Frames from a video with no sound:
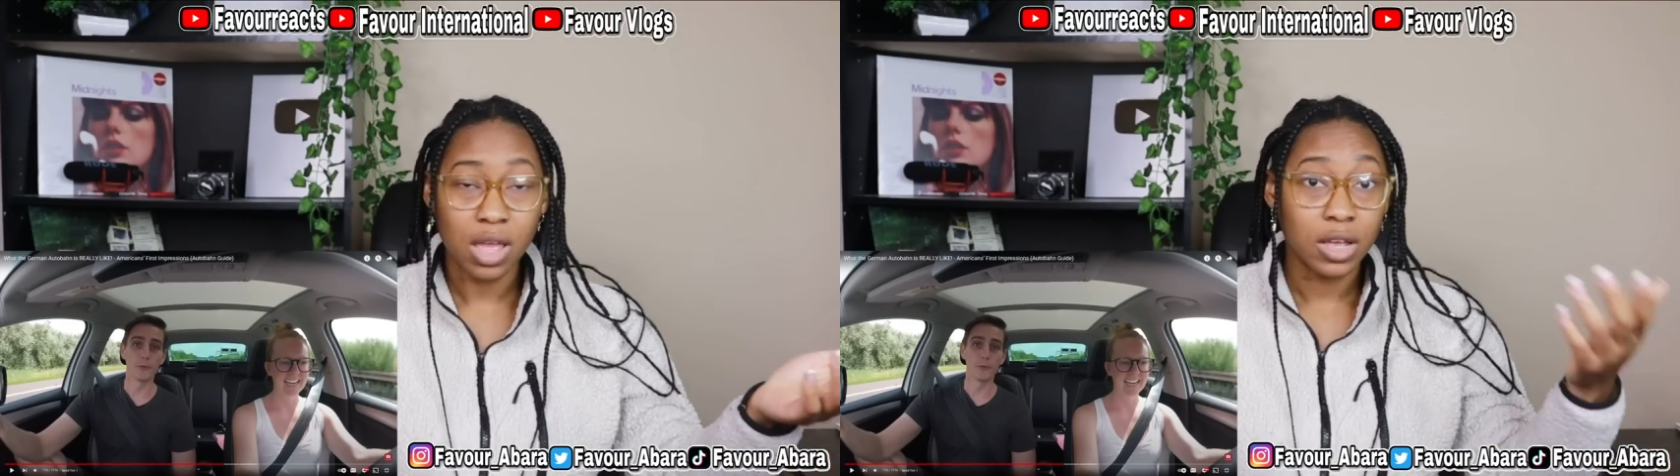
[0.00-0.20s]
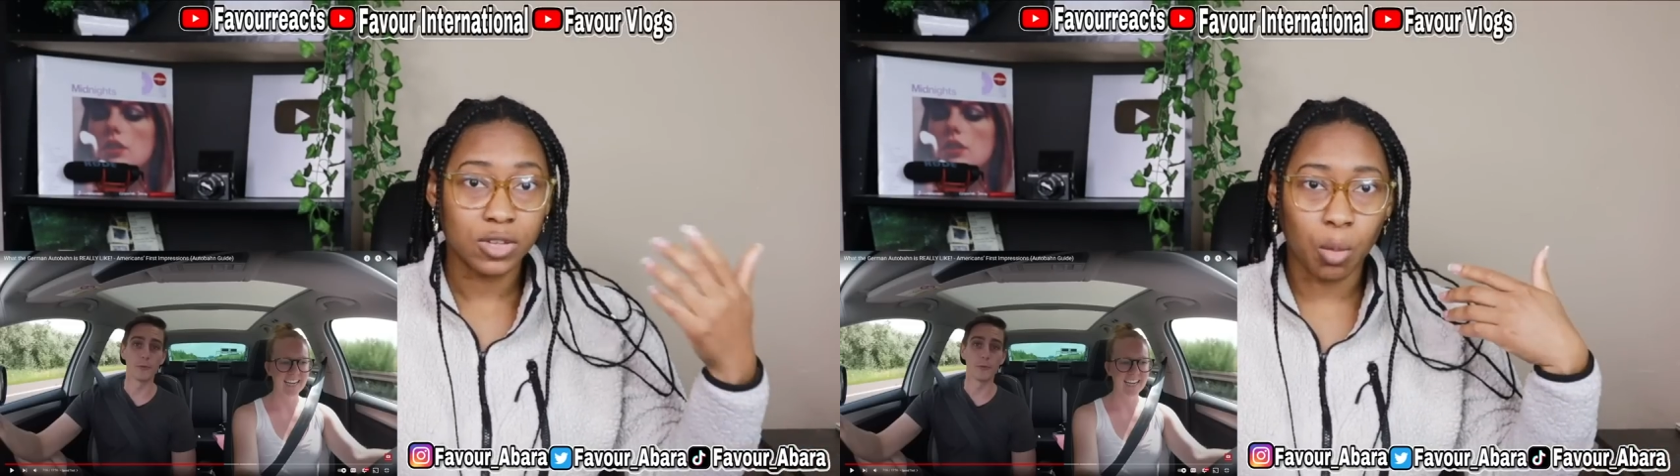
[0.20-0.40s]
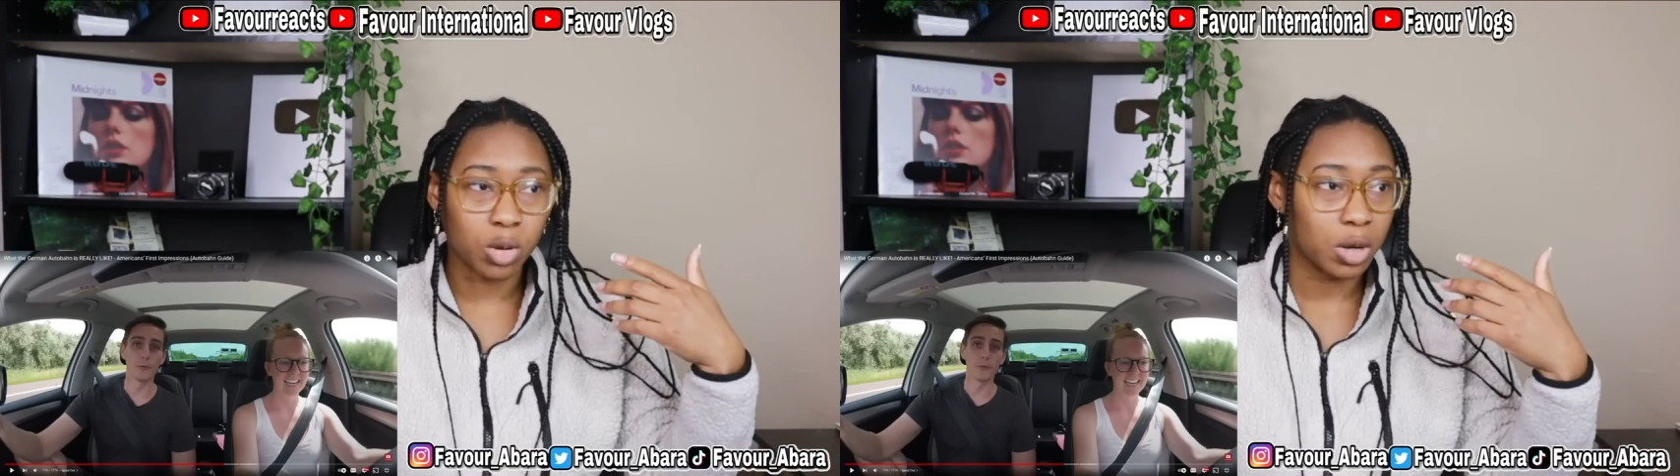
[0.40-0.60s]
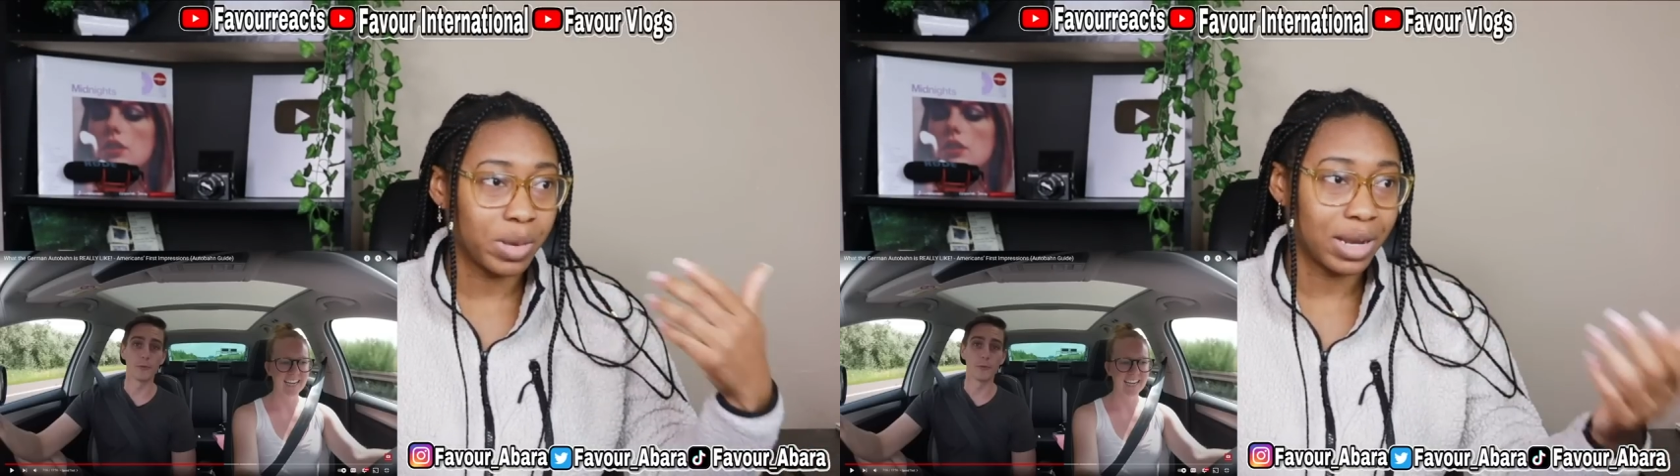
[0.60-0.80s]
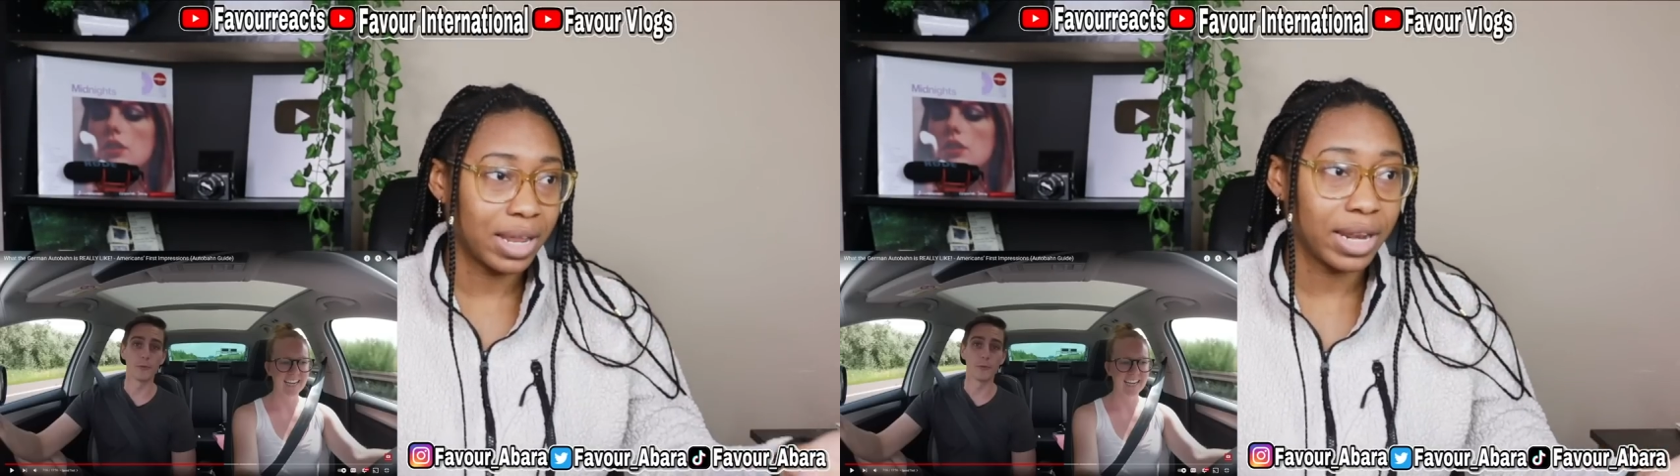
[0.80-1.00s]
someone could be
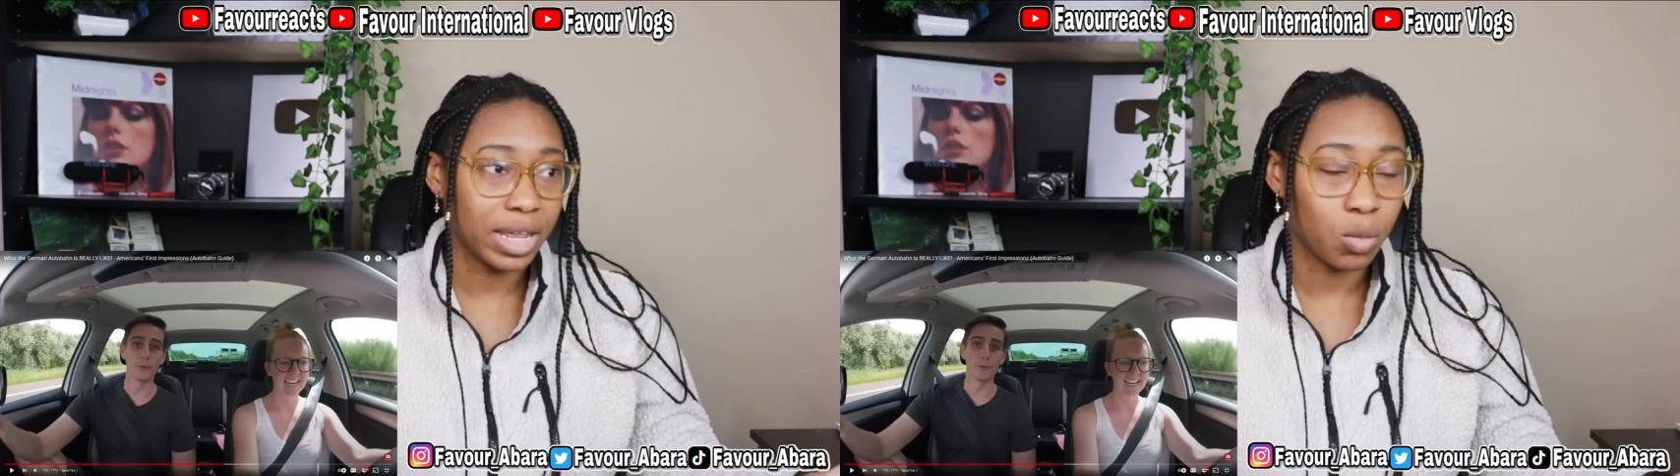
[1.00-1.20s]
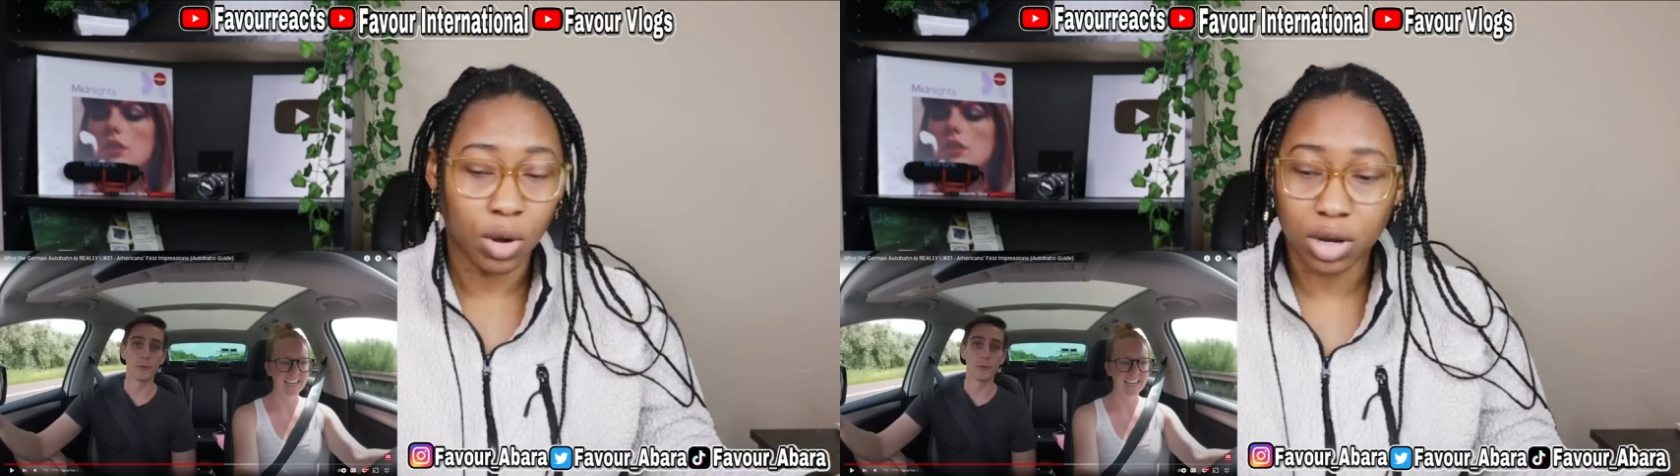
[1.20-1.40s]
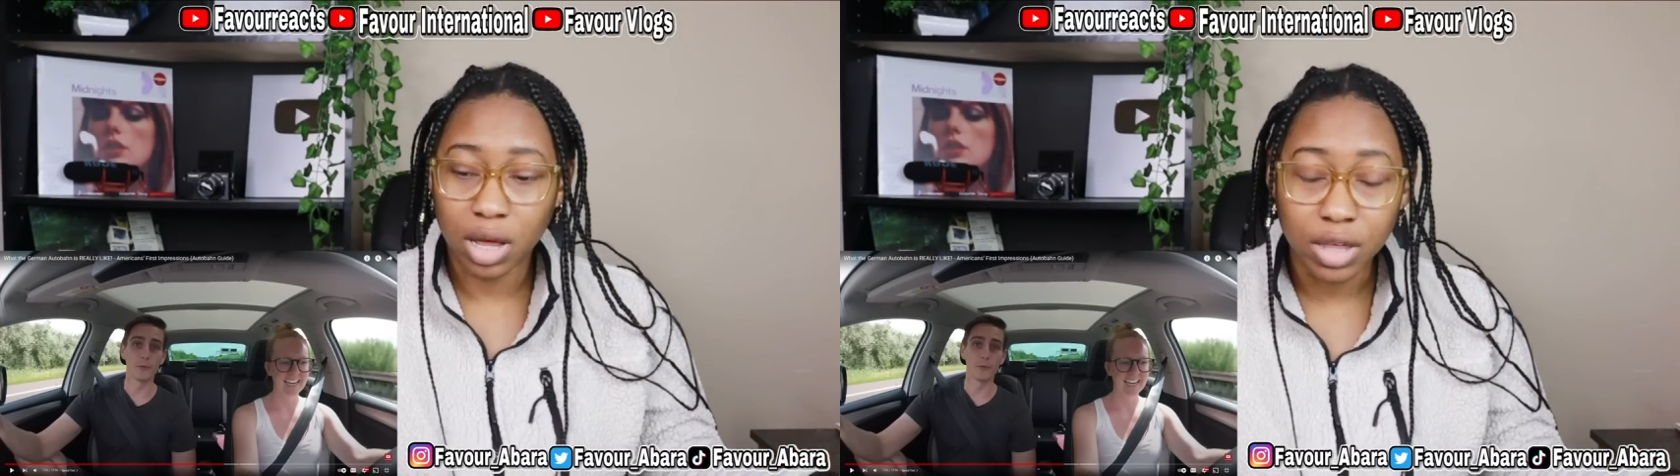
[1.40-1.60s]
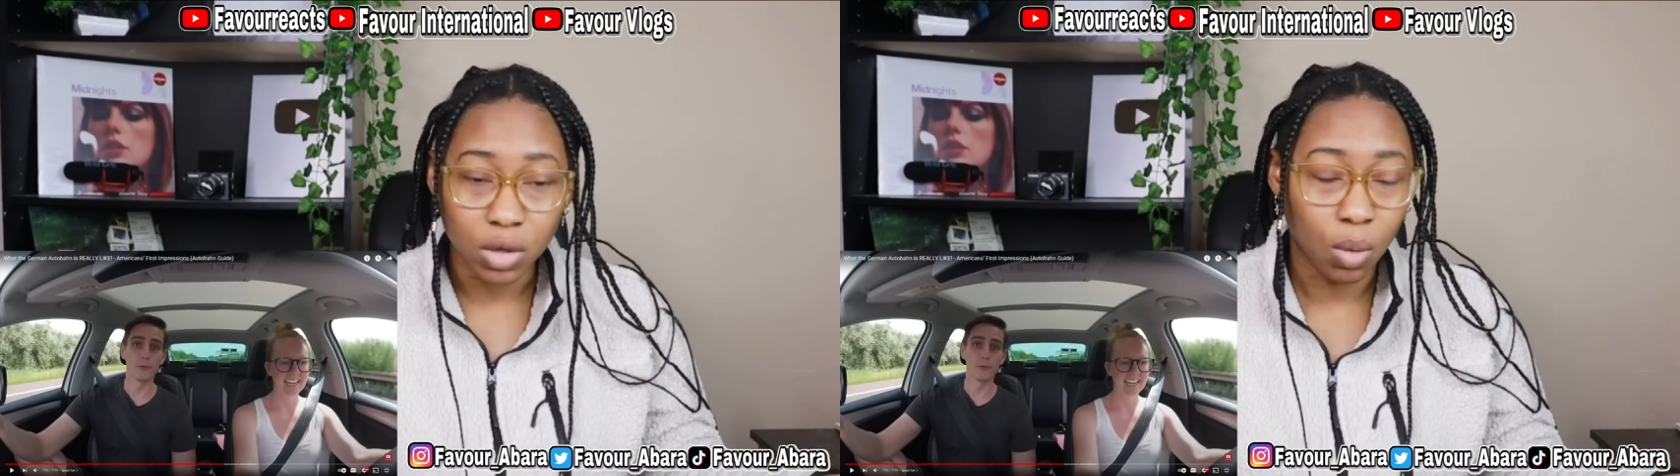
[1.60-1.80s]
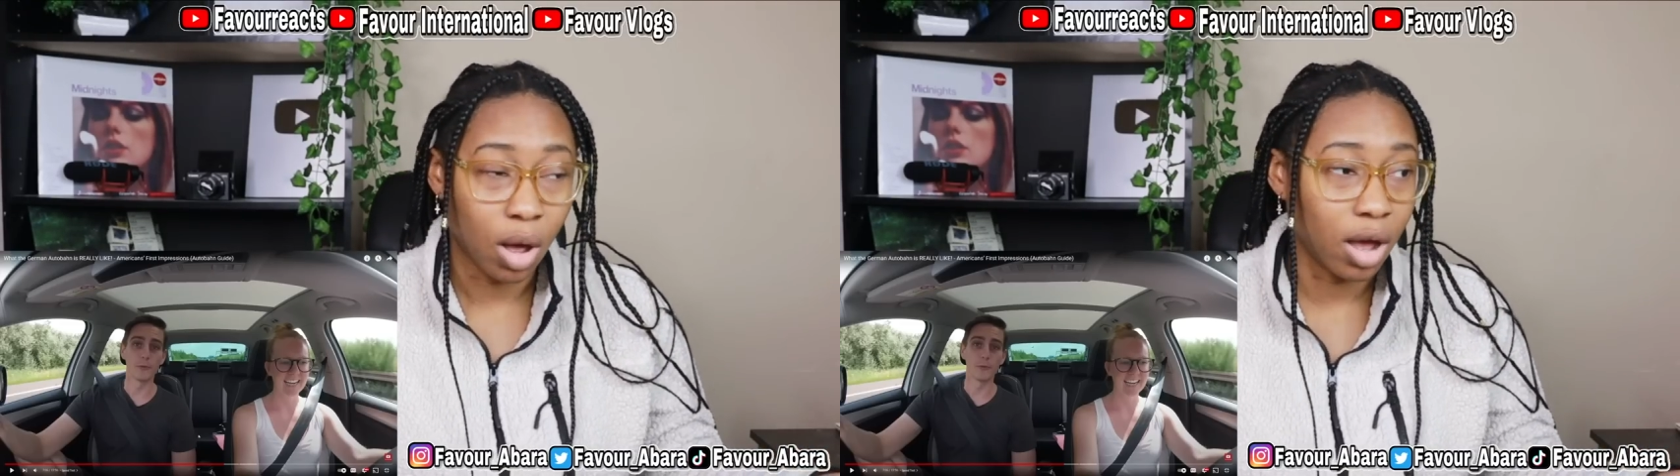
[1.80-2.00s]
an idiot and want to cut
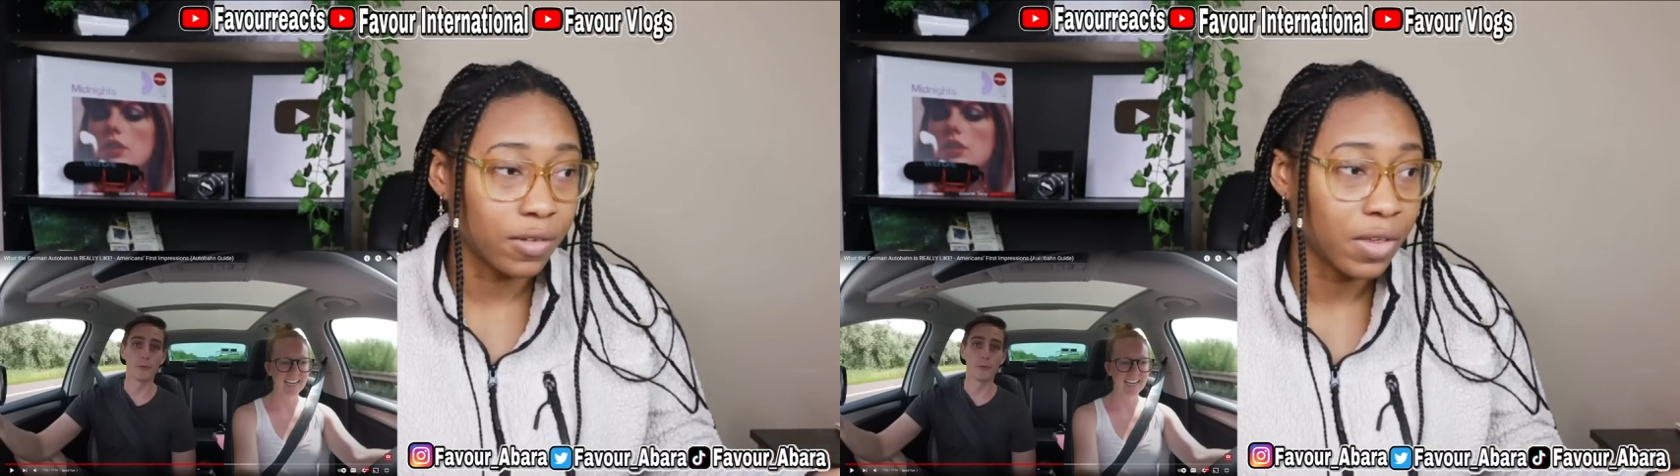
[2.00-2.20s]
you off.